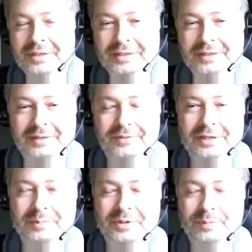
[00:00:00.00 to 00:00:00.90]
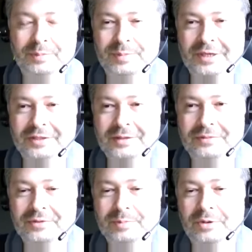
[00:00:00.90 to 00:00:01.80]
development
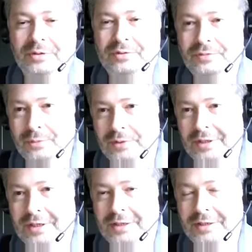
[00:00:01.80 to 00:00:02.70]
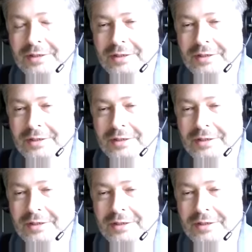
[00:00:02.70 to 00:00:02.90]
perspectives, both for the